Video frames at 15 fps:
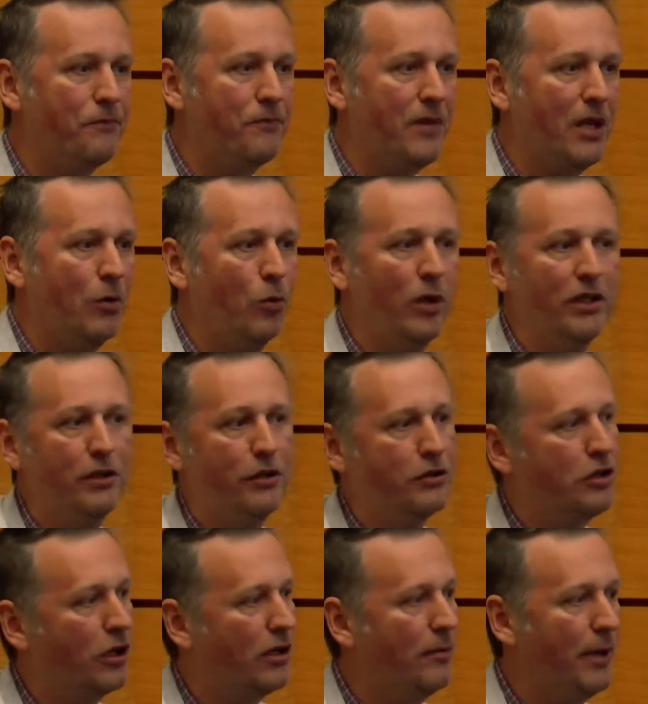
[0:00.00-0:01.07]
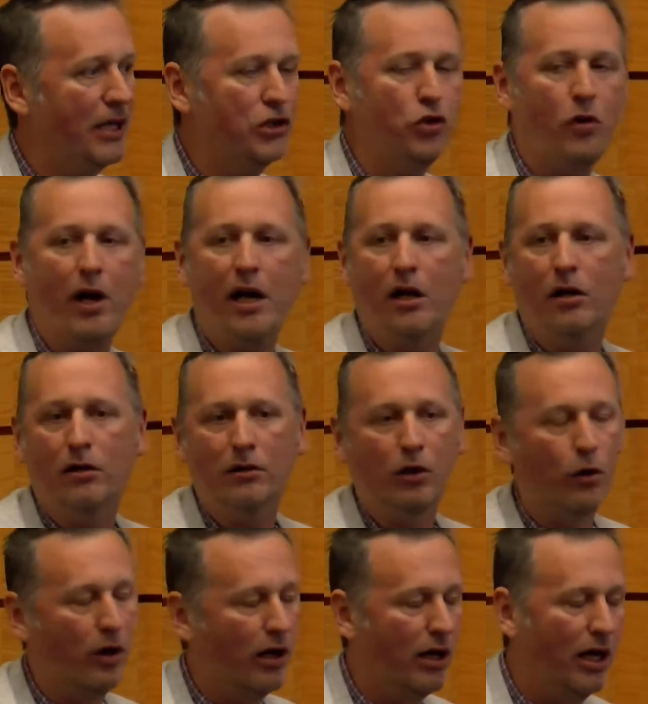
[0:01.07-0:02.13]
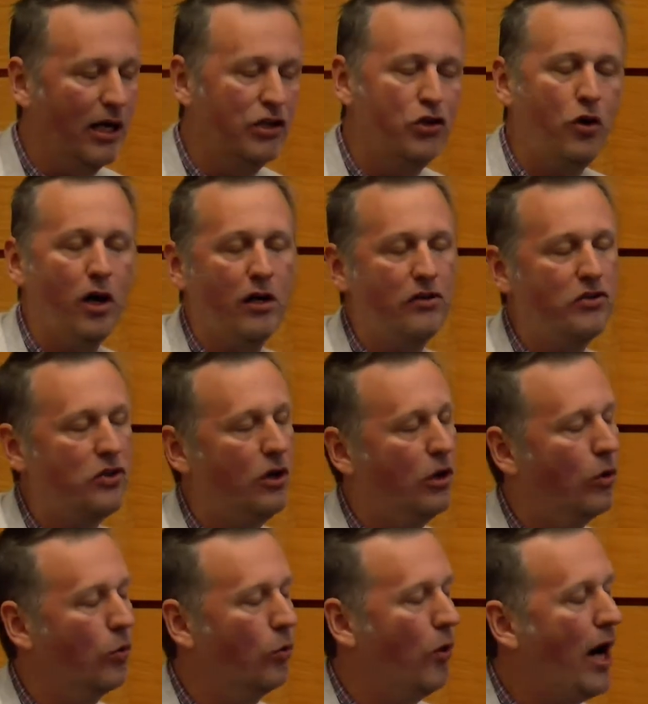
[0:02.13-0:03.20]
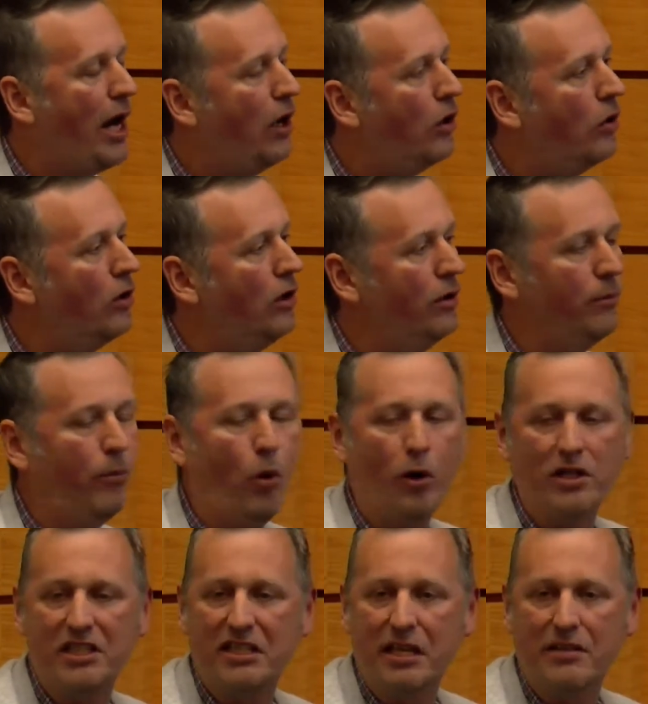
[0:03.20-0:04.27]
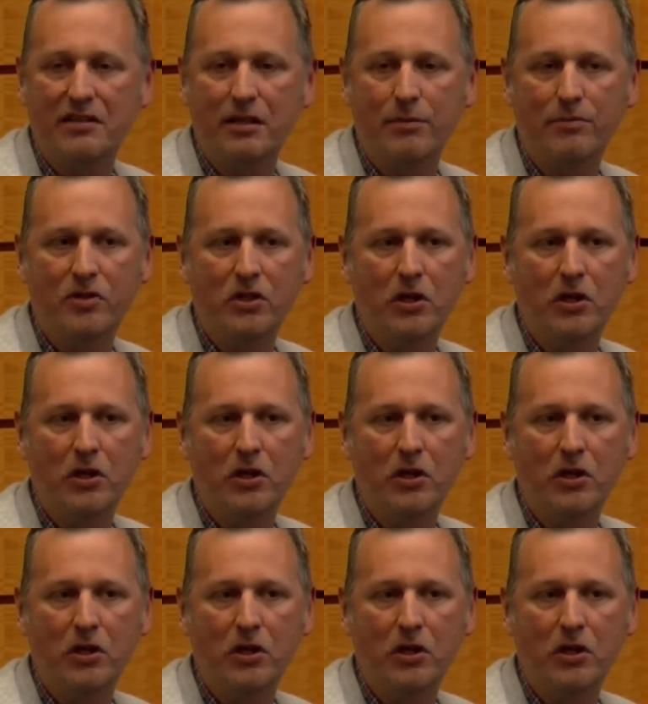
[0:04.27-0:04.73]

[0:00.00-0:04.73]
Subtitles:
Whether you're talking about trail or trucks, rail, port systems,